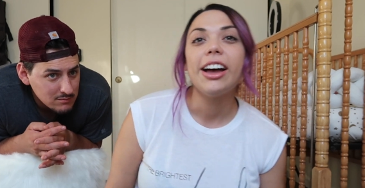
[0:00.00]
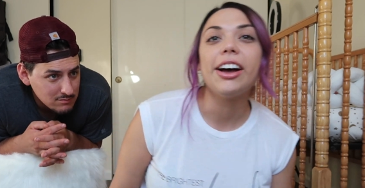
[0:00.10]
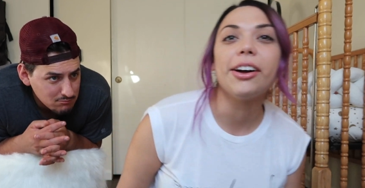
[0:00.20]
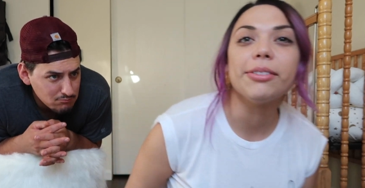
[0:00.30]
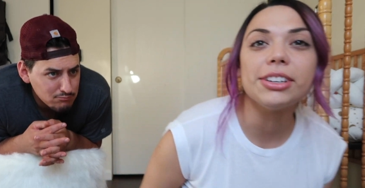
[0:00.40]

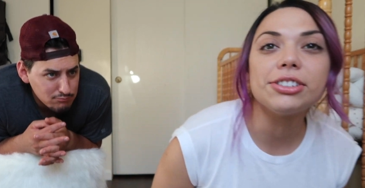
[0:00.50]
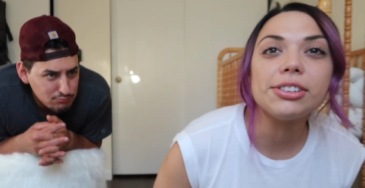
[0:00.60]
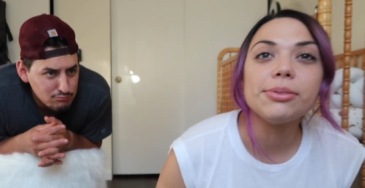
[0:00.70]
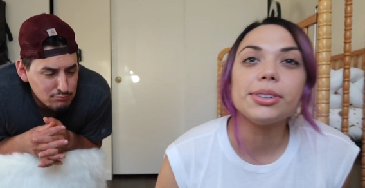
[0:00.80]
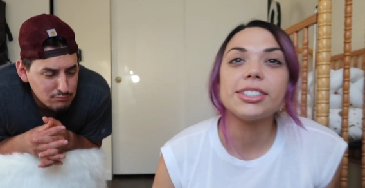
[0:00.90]
Speaker 1: Um, and
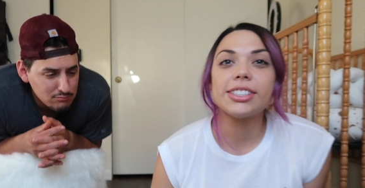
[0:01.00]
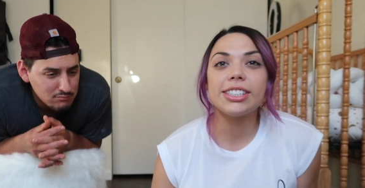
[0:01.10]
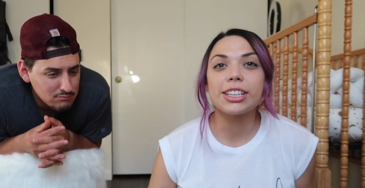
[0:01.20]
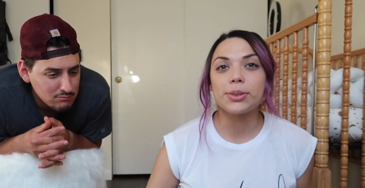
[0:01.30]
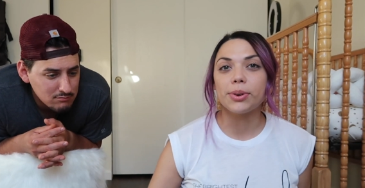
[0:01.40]
she was
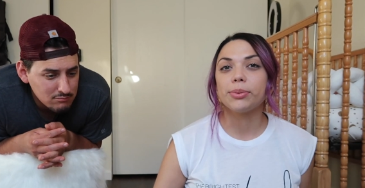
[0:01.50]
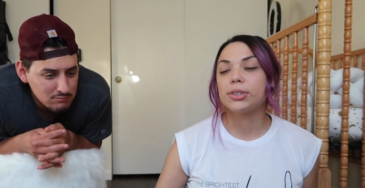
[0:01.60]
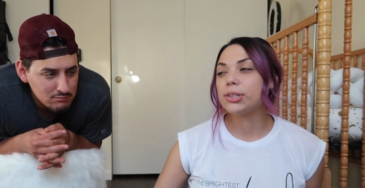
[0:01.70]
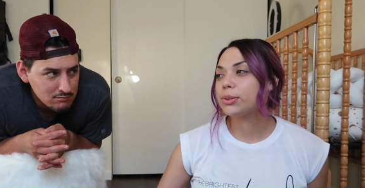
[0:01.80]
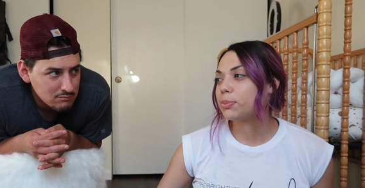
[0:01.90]
six one when
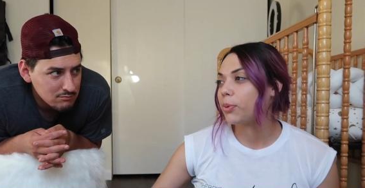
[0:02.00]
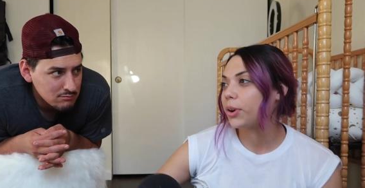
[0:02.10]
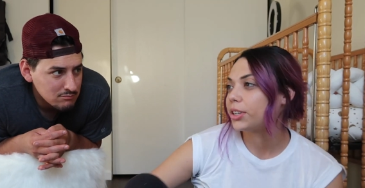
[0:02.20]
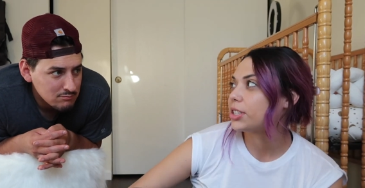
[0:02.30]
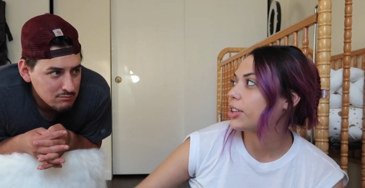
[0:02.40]
she was
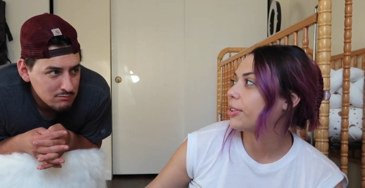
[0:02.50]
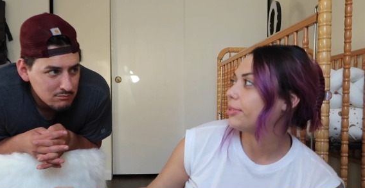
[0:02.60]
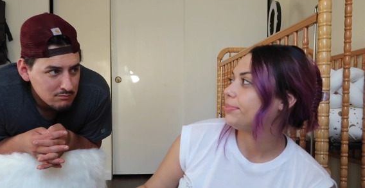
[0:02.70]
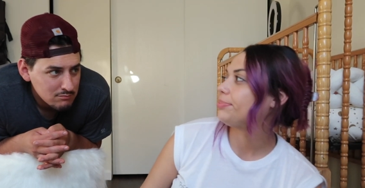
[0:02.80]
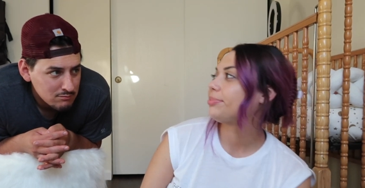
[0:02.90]
born.
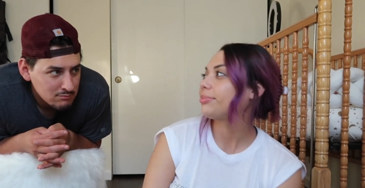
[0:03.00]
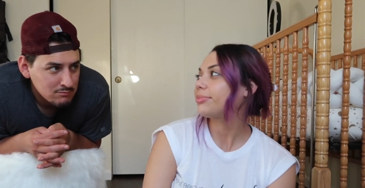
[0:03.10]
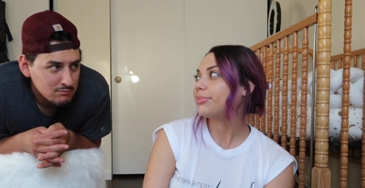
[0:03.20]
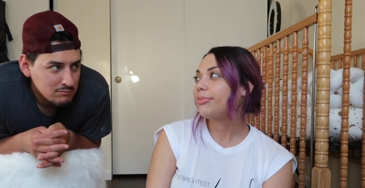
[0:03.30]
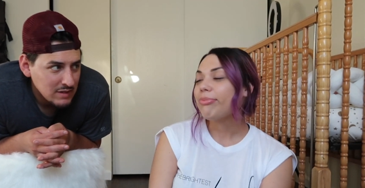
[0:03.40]
So
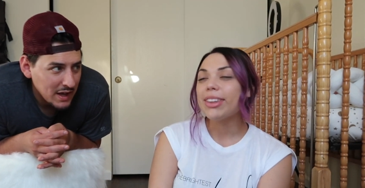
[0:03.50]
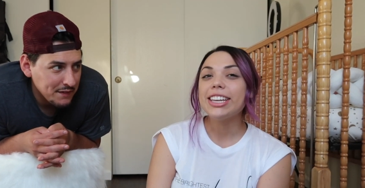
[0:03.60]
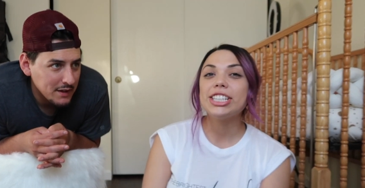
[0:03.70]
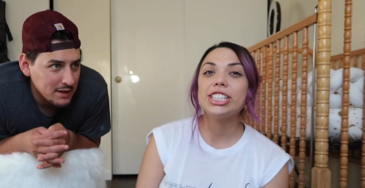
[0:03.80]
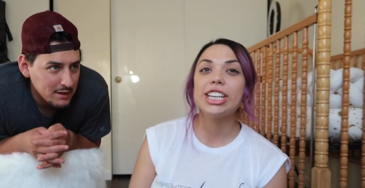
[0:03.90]

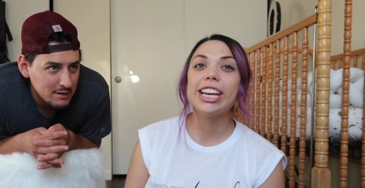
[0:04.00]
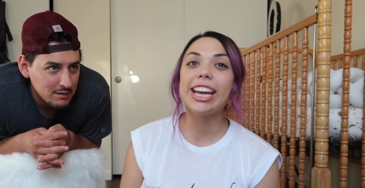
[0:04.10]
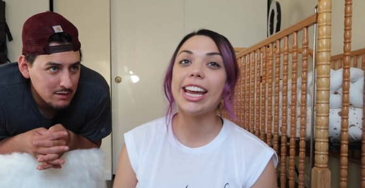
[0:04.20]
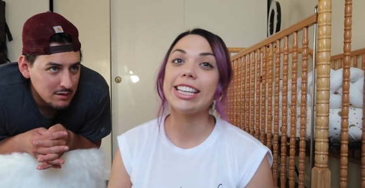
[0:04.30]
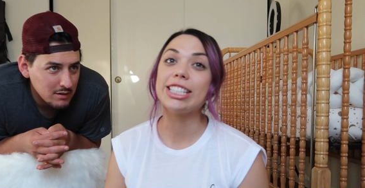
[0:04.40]
and then she
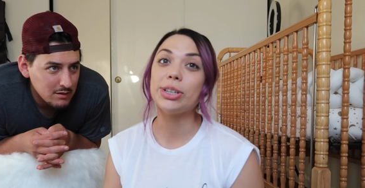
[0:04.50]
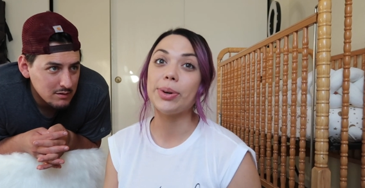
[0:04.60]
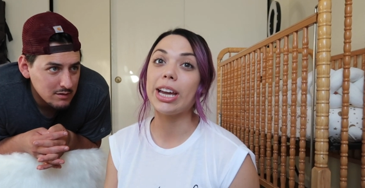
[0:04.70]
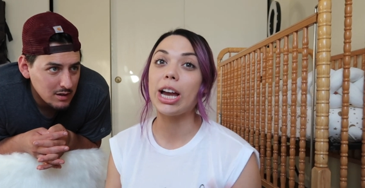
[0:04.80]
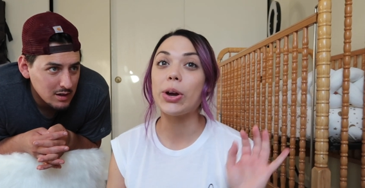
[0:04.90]
is
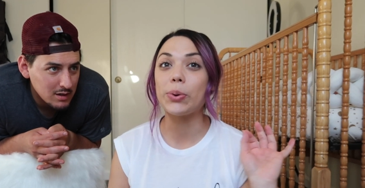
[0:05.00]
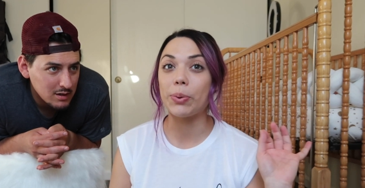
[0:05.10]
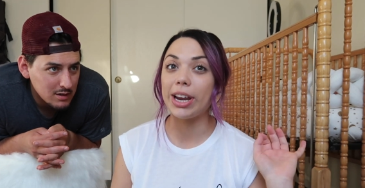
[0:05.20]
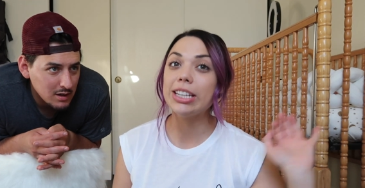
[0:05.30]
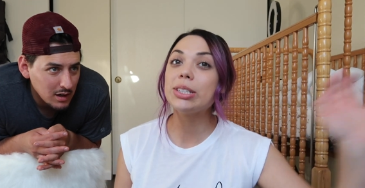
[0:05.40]
doing
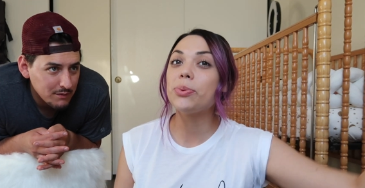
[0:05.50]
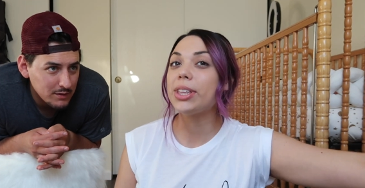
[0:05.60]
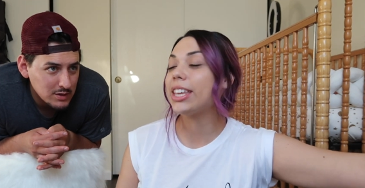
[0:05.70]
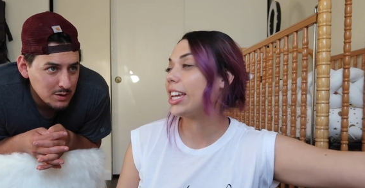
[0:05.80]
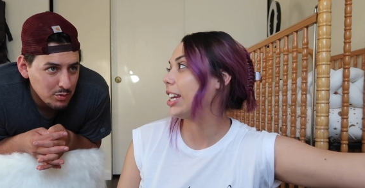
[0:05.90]
great. Our
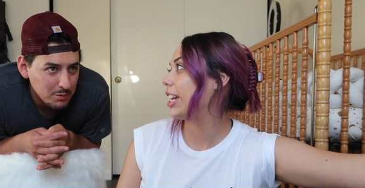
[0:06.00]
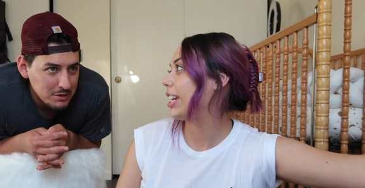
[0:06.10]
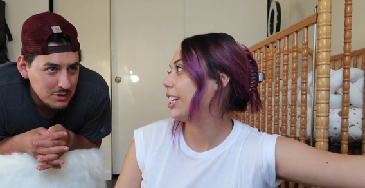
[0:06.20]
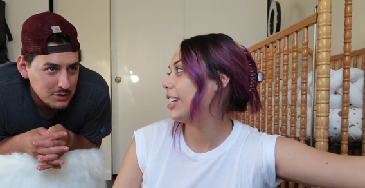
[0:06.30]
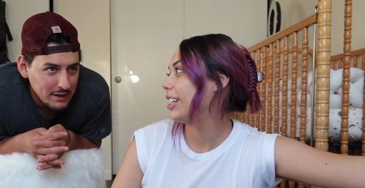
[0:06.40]
first
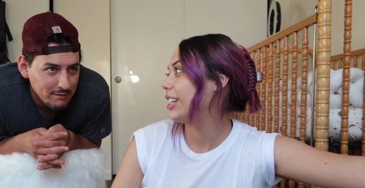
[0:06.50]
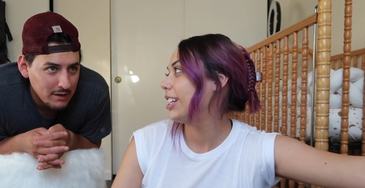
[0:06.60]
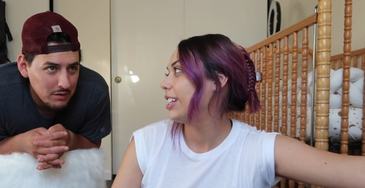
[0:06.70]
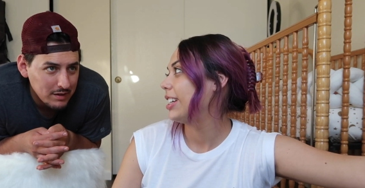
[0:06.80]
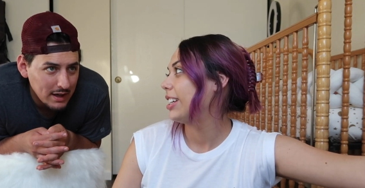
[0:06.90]
Speaker 2: appointment, she was like
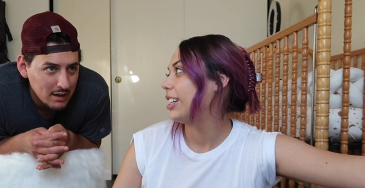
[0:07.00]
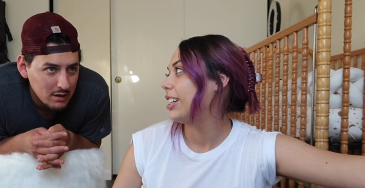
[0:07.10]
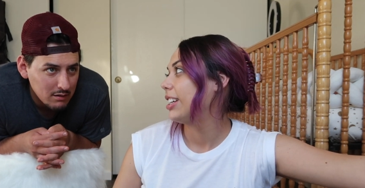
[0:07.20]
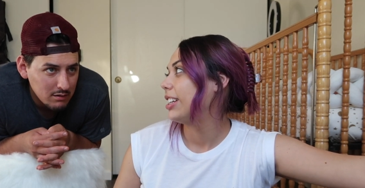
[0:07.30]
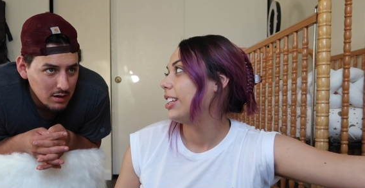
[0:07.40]

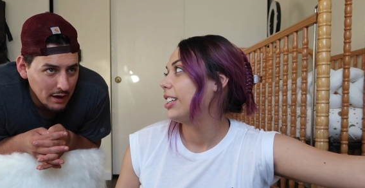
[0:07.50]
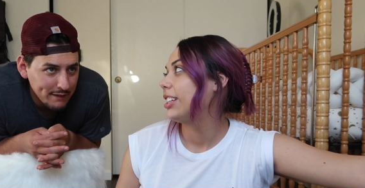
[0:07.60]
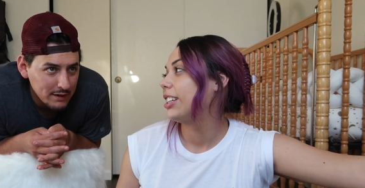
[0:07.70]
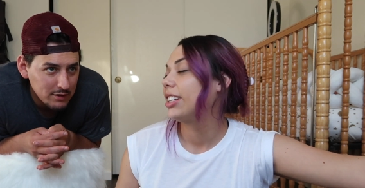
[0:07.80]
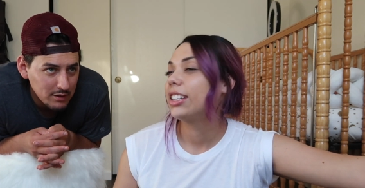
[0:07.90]
5'10.
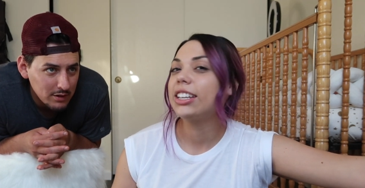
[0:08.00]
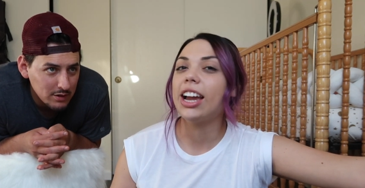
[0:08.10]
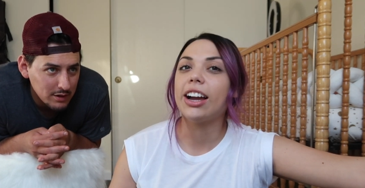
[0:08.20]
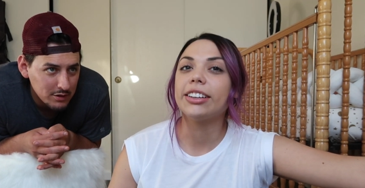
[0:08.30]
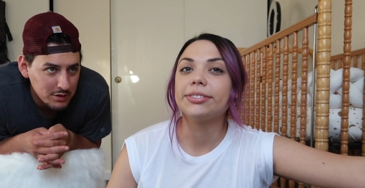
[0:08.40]
And then two days
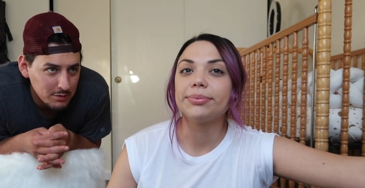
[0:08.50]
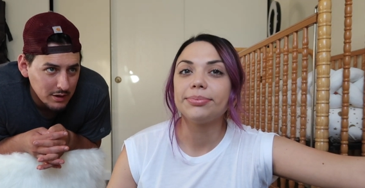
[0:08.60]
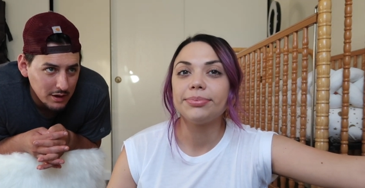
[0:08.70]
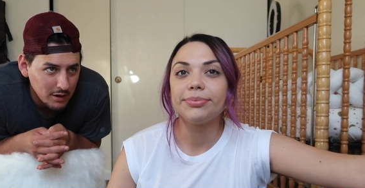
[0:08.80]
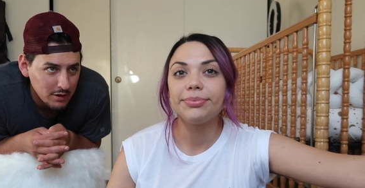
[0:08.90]
yeah. later, she was
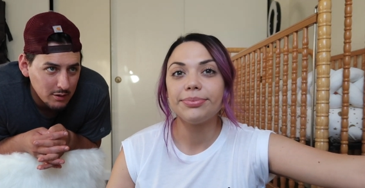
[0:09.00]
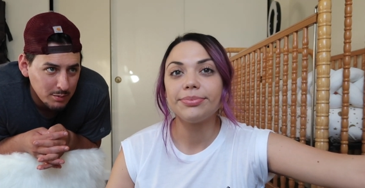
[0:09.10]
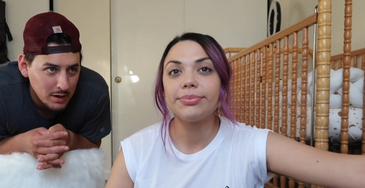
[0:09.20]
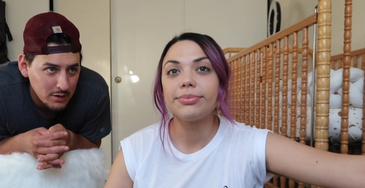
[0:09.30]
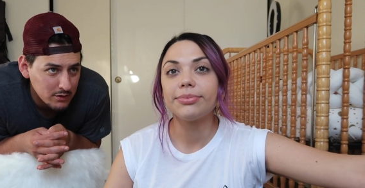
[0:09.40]
like 100
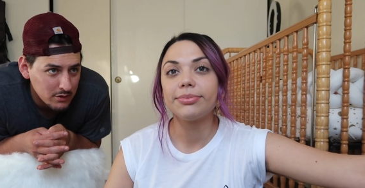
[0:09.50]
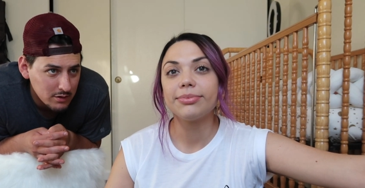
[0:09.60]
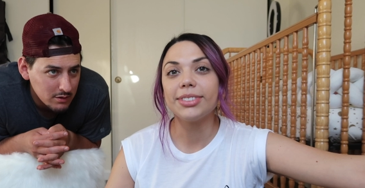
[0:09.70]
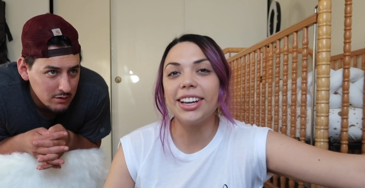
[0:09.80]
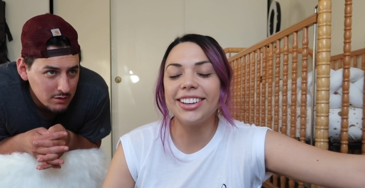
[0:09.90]
pounds.
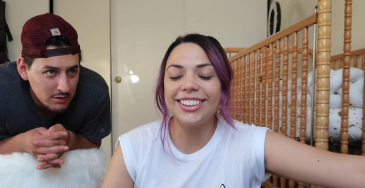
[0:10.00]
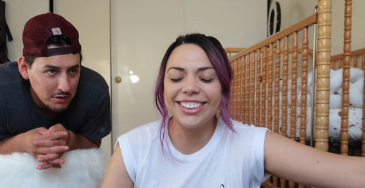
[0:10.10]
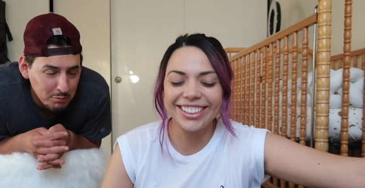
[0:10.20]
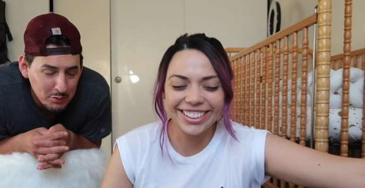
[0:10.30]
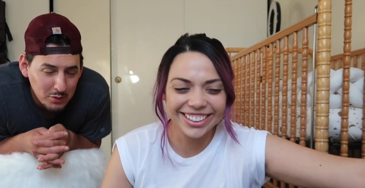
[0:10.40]

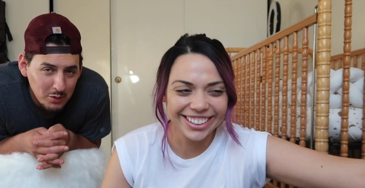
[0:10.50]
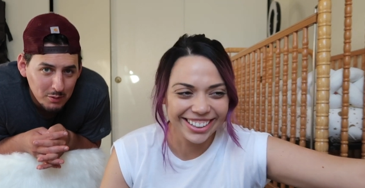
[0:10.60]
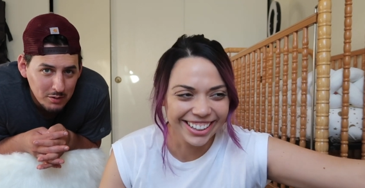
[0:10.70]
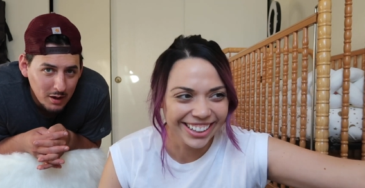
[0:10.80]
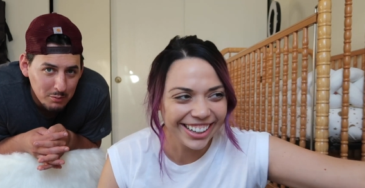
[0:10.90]
She blew
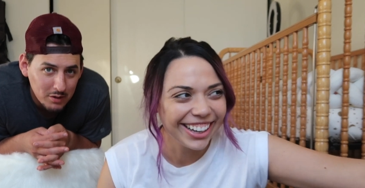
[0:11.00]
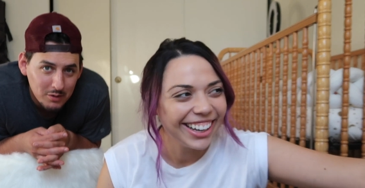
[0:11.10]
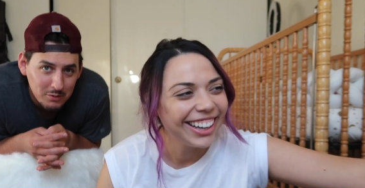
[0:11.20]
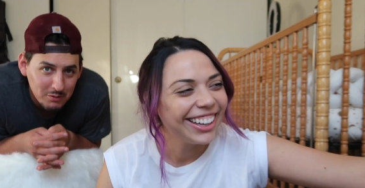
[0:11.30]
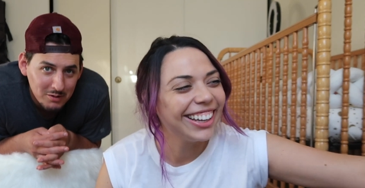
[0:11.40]
up like a
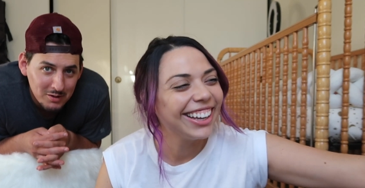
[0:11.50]
balloon.